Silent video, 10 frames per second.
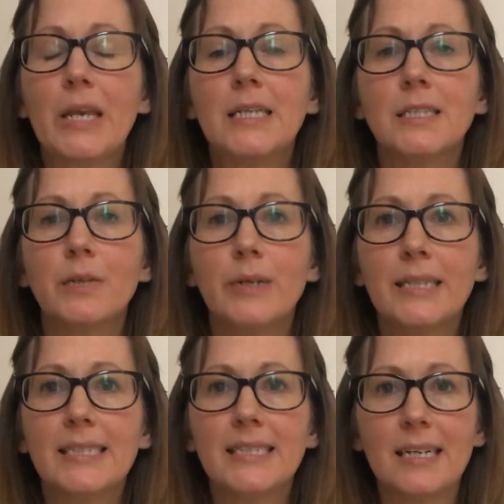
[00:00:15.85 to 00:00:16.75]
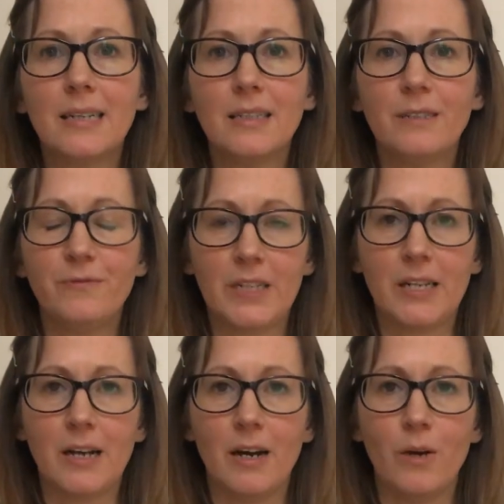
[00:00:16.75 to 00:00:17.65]
So in the second
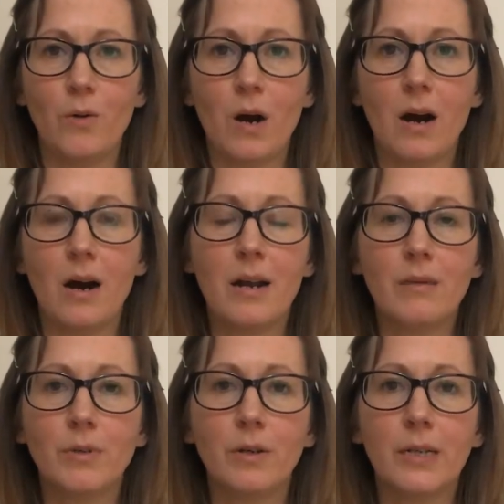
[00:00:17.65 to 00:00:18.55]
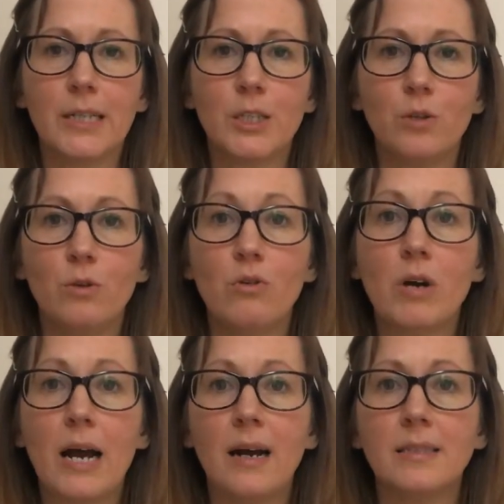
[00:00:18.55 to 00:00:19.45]
video I am going to look
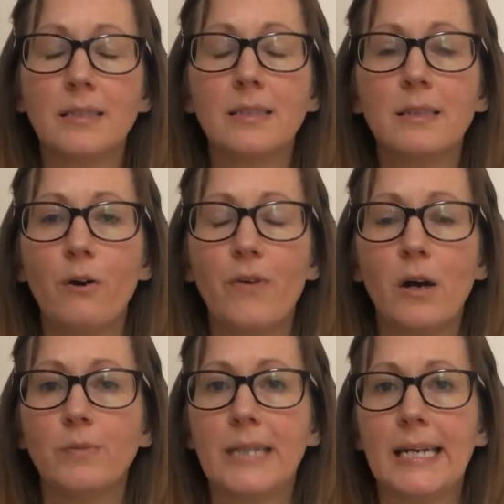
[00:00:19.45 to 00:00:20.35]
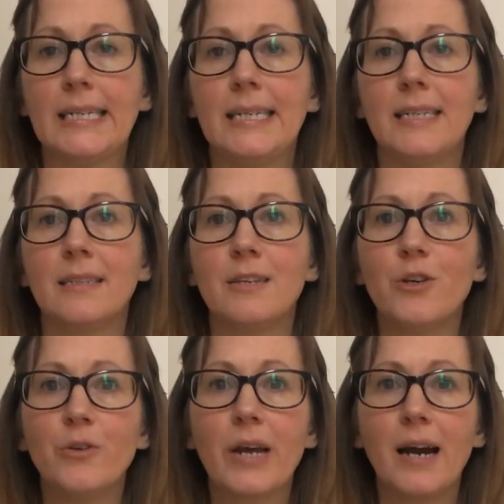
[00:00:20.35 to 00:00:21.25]
at self-help techniques that
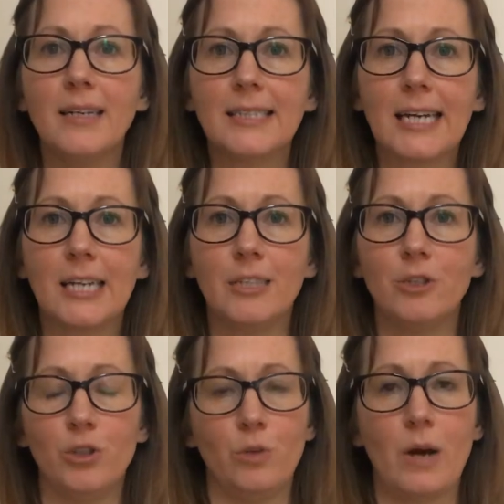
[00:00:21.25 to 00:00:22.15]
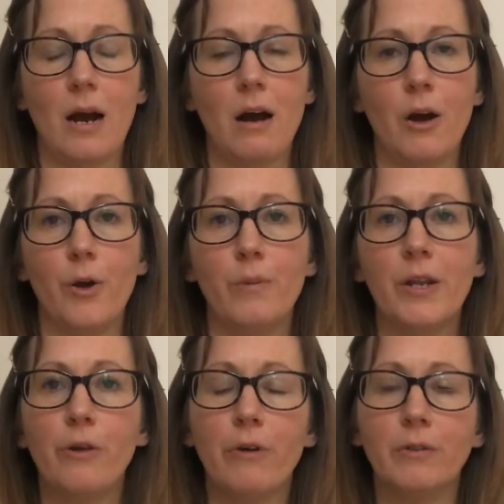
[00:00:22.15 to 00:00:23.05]
you guys can do at home in
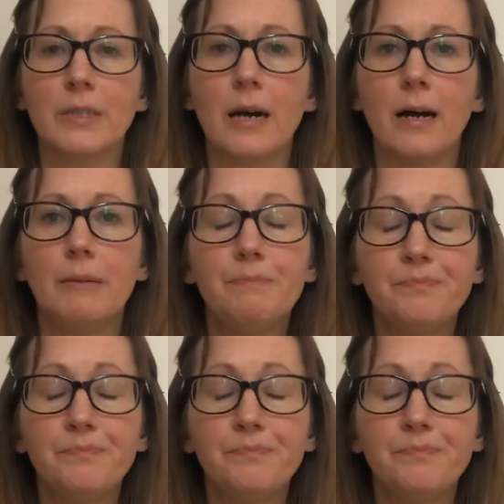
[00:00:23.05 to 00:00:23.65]
your own time.